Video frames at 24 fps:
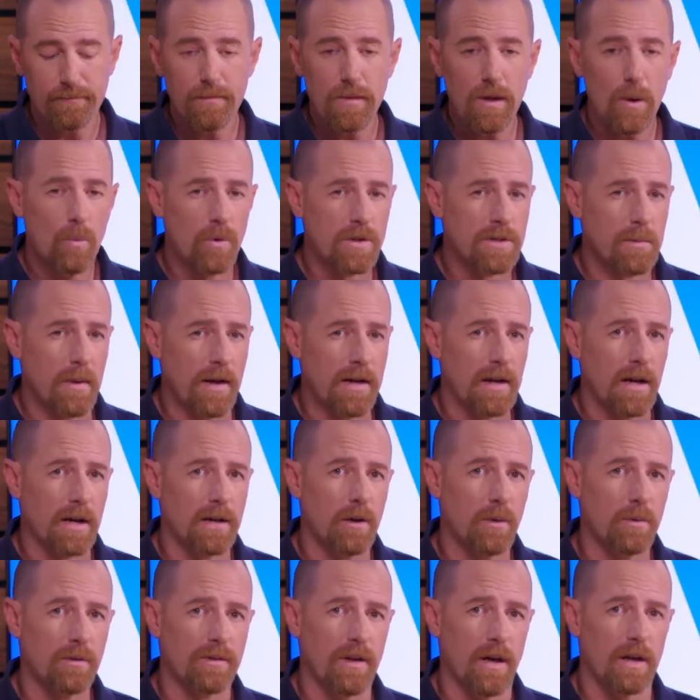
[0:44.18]
What you might not
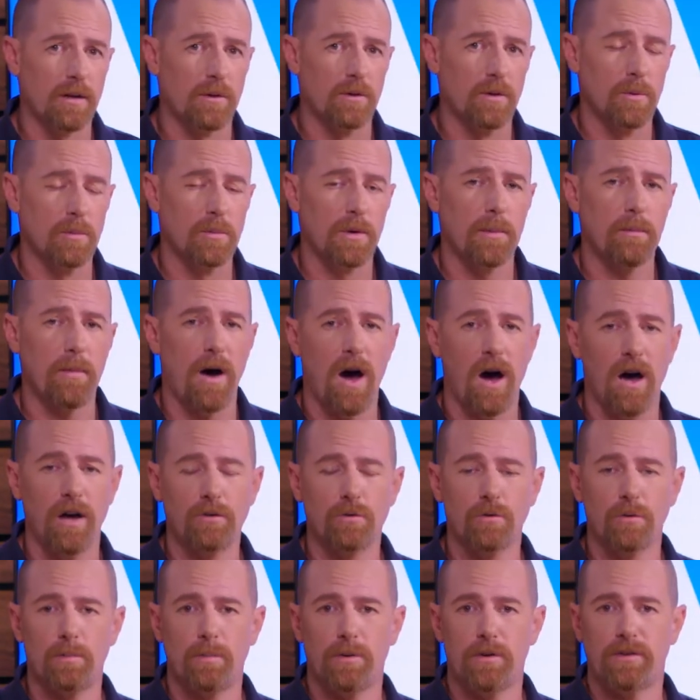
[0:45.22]
know is that aluminum,
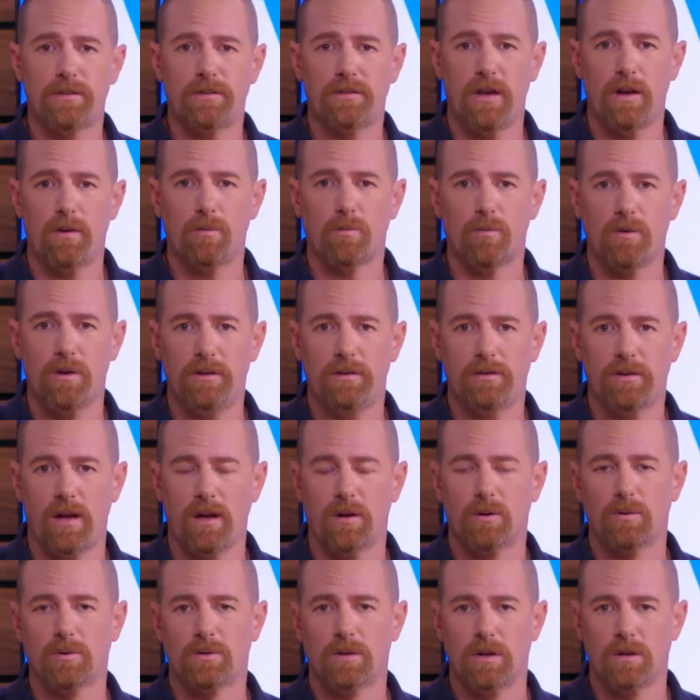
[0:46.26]
100%
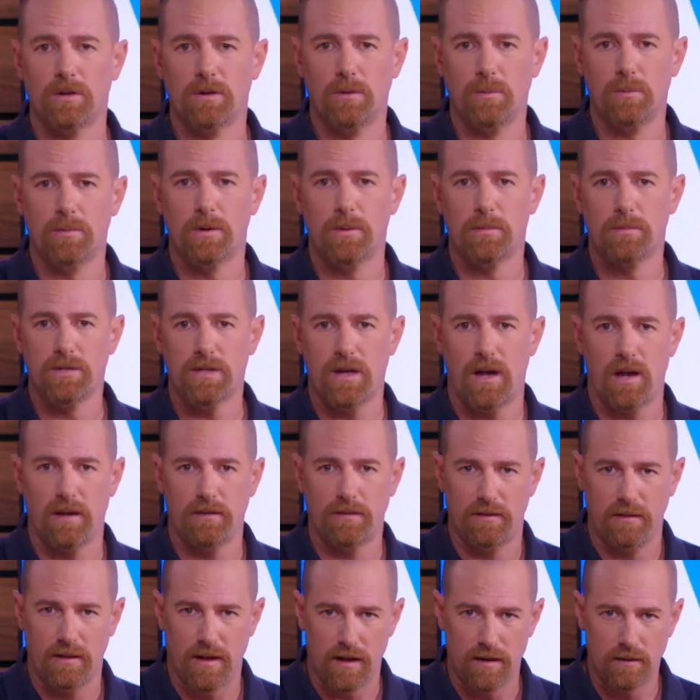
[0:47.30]
recycled aluminum
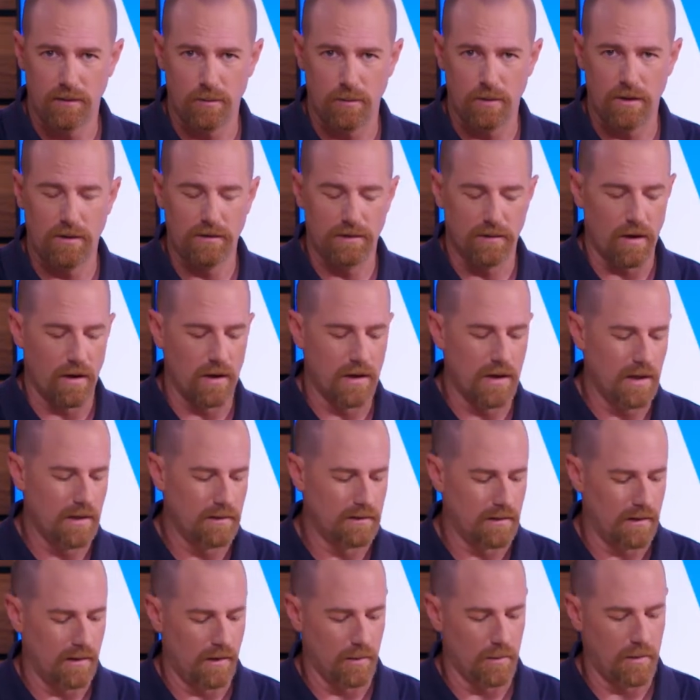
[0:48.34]
chassis. That is what has gone
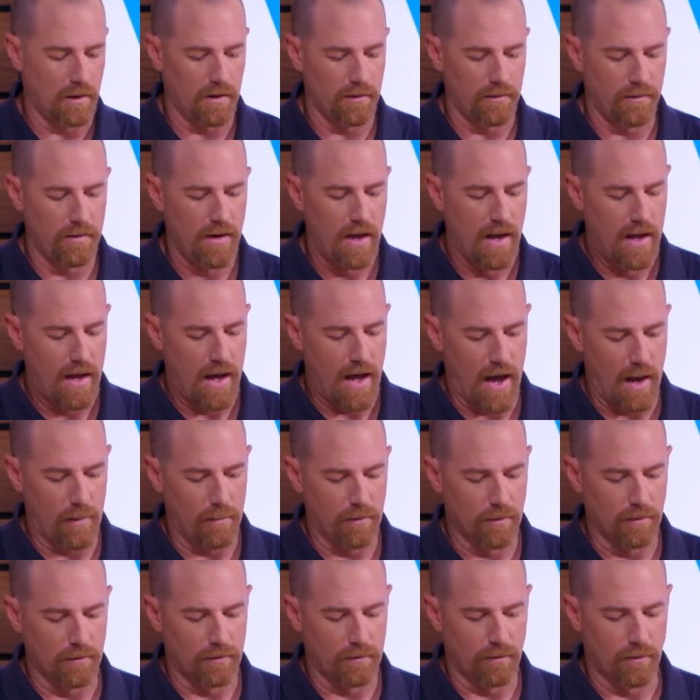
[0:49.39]
into here, part of
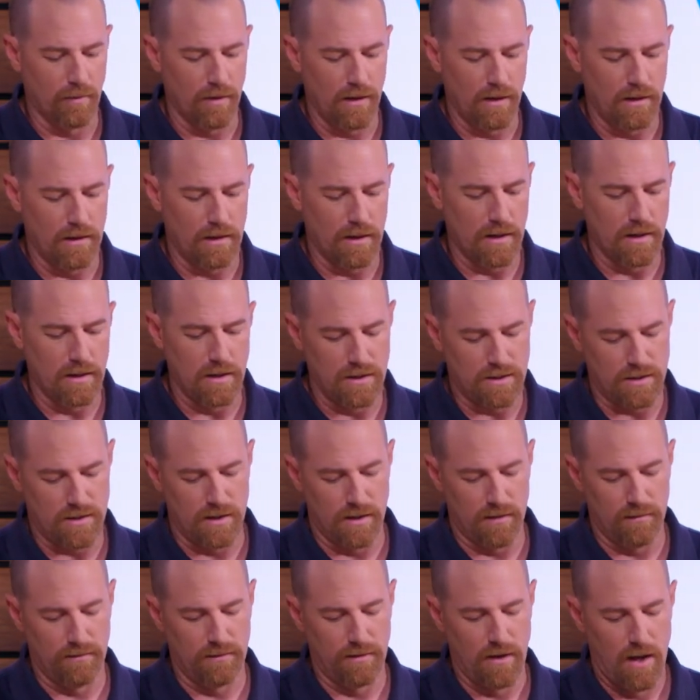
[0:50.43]
Apple's green
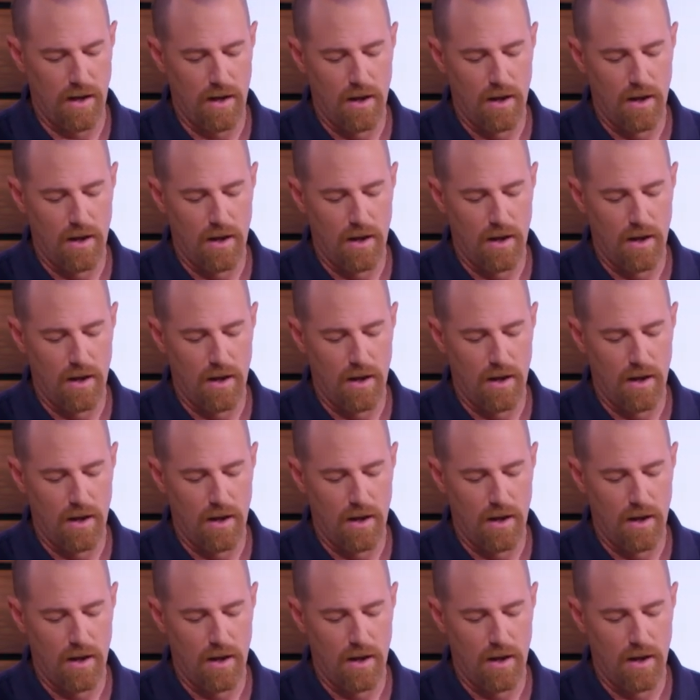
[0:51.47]
initiatives.